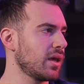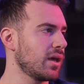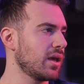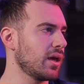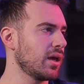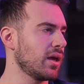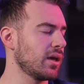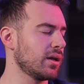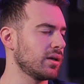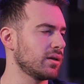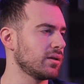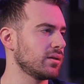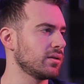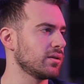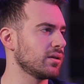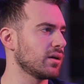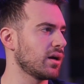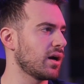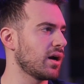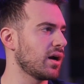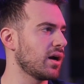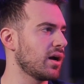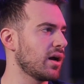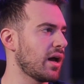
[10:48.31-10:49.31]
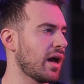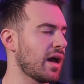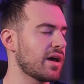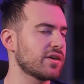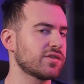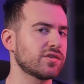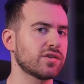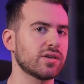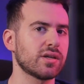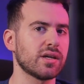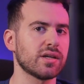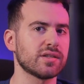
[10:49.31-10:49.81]
and
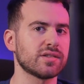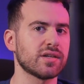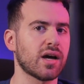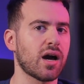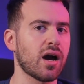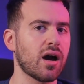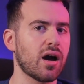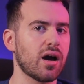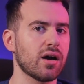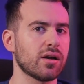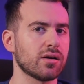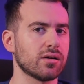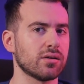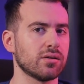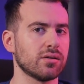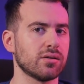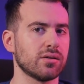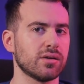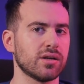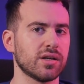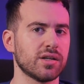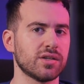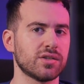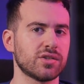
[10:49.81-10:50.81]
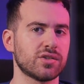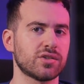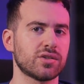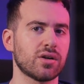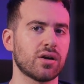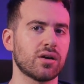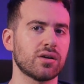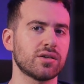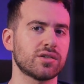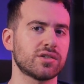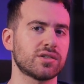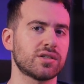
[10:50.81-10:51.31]
as it gets hotter, it
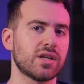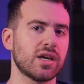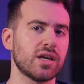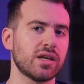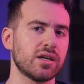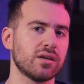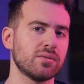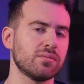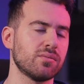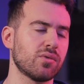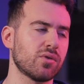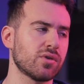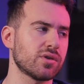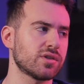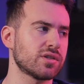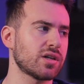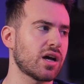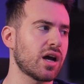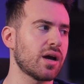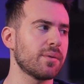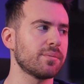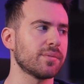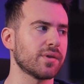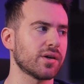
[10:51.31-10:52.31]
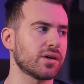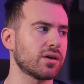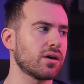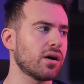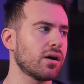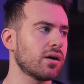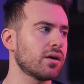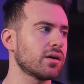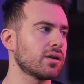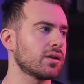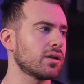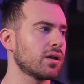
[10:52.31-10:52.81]
starts taking more time to
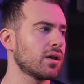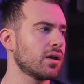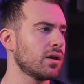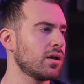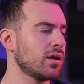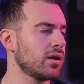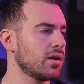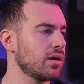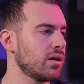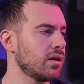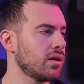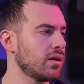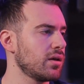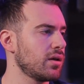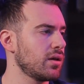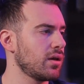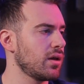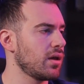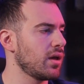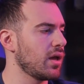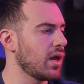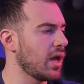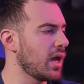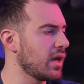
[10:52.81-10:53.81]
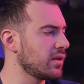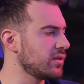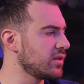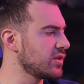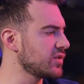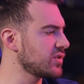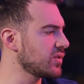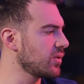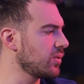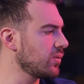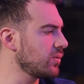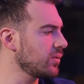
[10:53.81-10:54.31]
cut. And
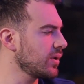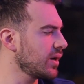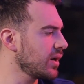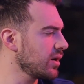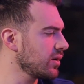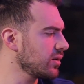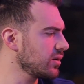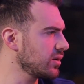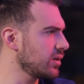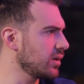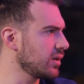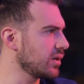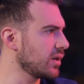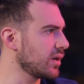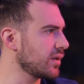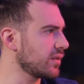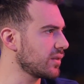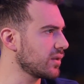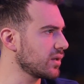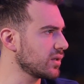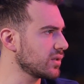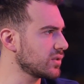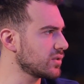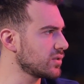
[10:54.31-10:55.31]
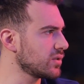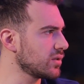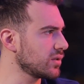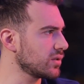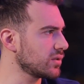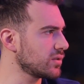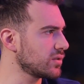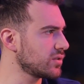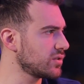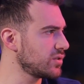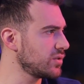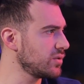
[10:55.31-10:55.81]
this whole haircut, I think, took
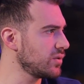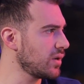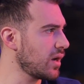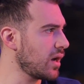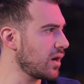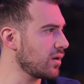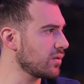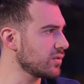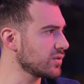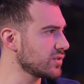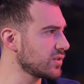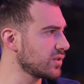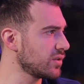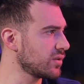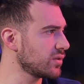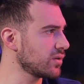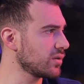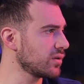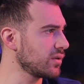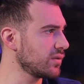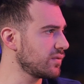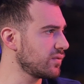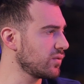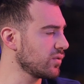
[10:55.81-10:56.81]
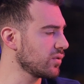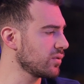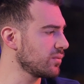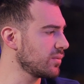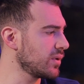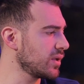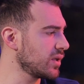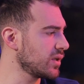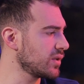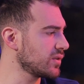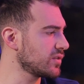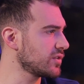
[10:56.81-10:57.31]
2 hours and 34
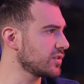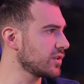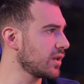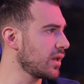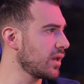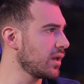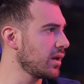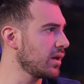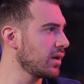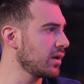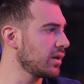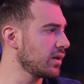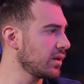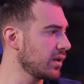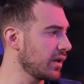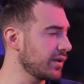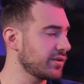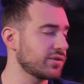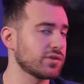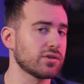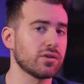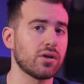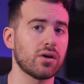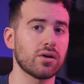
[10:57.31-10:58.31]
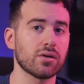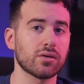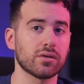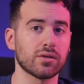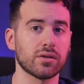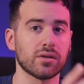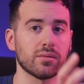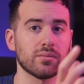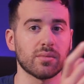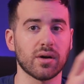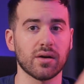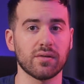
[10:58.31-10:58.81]
minutes. That's longer
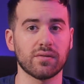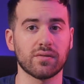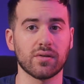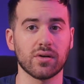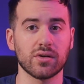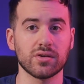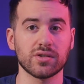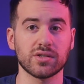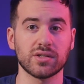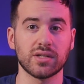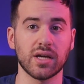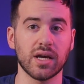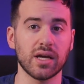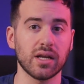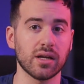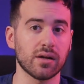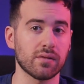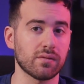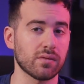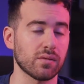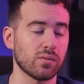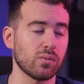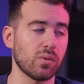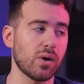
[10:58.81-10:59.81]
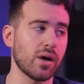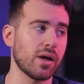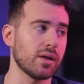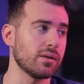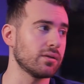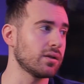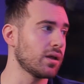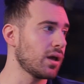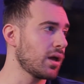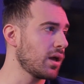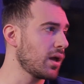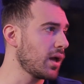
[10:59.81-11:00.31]
than my first date ever went.
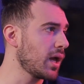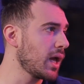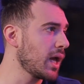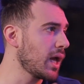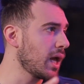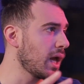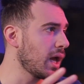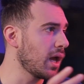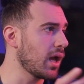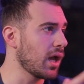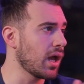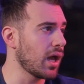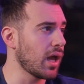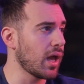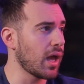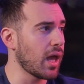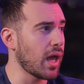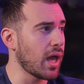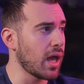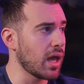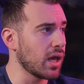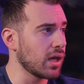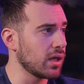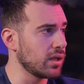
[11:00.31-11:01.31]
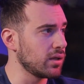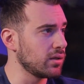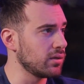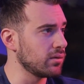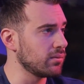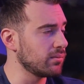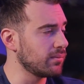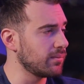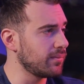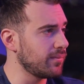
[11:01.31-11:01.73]
And